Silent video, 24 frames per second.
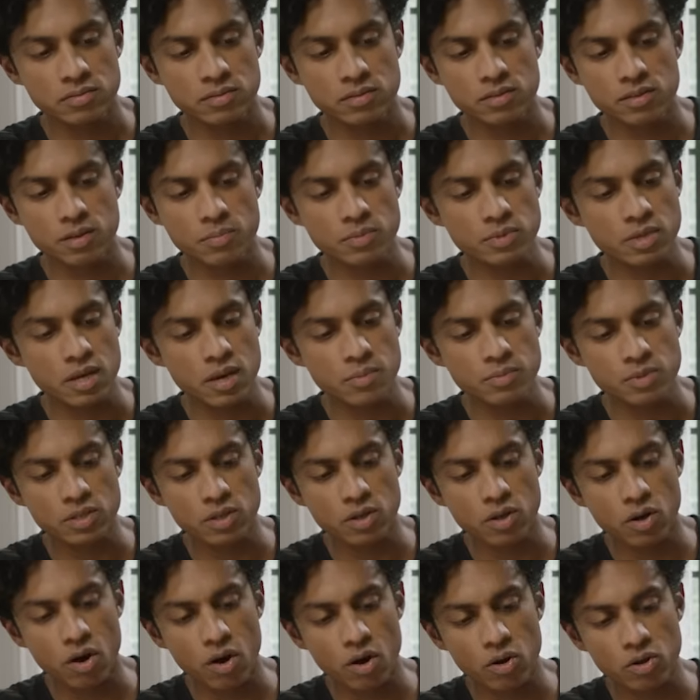sometimes the
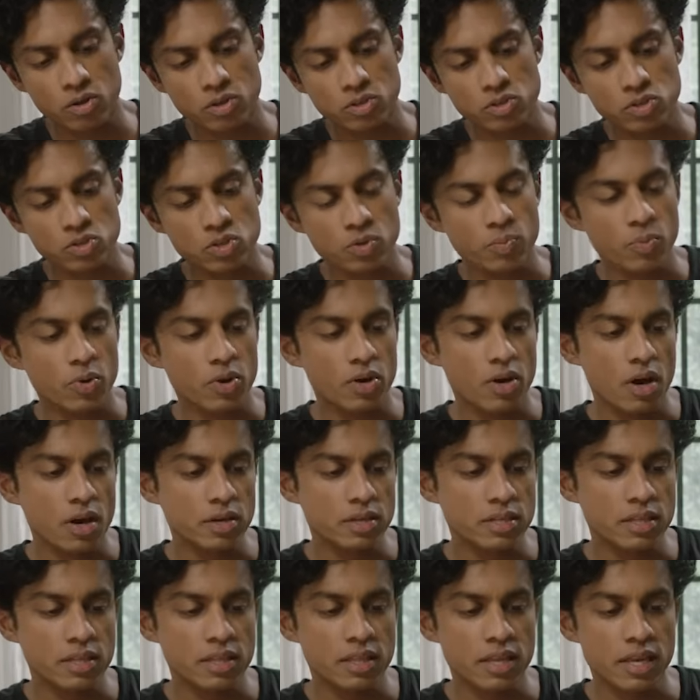garlands are put
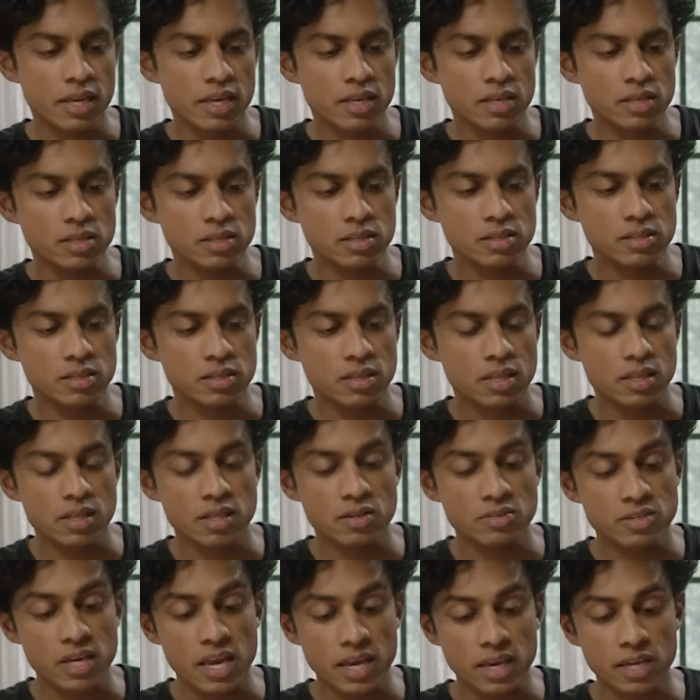onto things and then
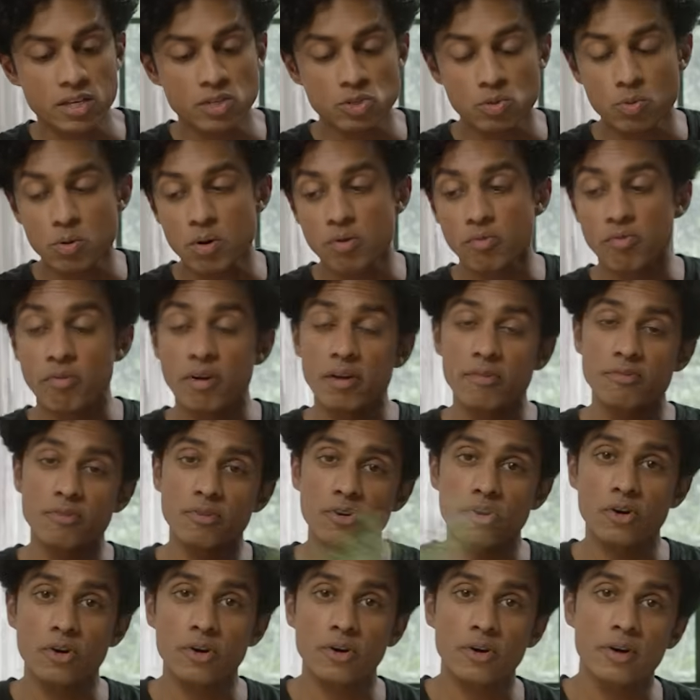they're taken to a
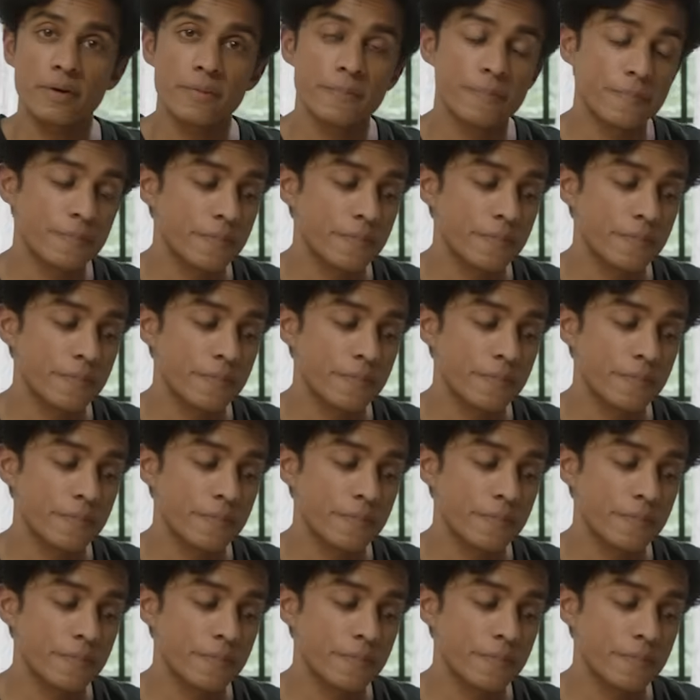river,